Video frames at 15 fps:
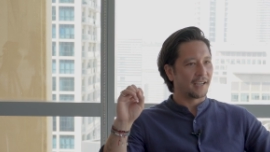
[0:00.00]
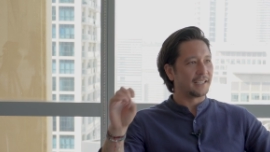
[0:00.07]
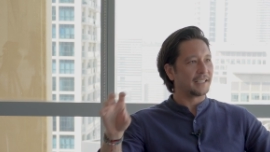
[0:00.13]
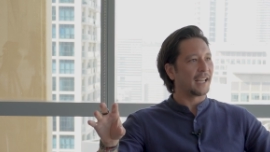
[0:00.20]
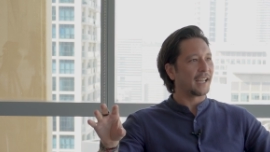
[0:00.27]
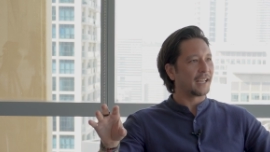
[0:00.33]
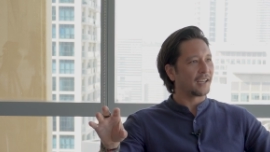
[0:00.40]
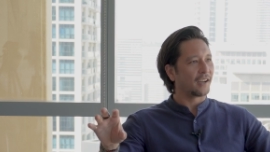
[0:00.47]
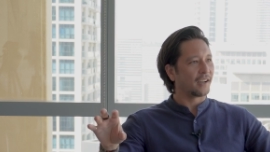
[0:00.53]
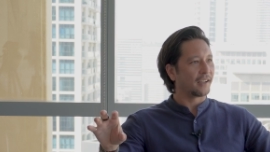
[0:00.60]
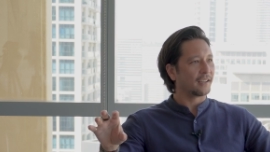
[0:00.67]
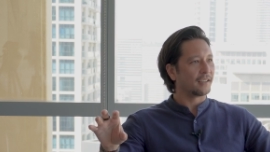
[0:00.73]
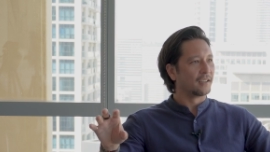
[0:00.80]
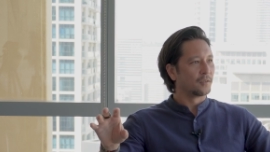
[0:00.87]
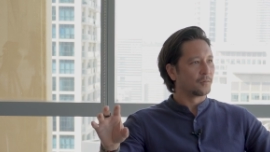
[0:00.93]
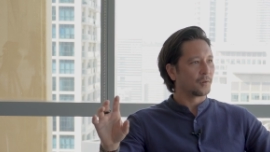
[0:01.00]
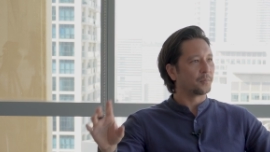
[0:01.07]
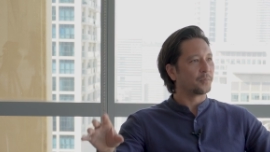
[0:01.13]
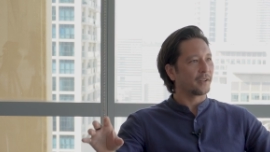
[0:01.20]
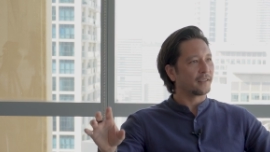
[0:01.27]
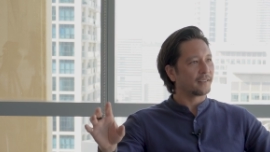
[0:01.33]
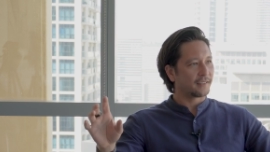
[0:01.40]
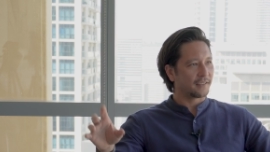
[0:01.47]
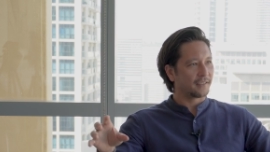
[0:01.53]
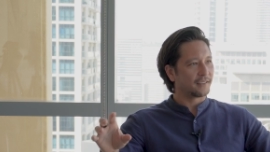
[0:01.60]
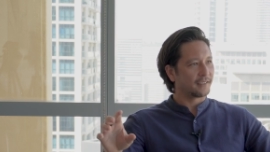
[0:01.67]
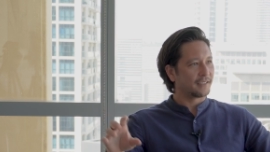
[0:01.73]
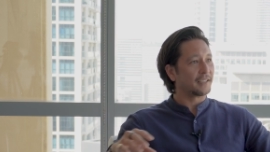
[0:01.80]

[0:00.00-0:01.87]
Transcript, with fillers: a, an ai replace the,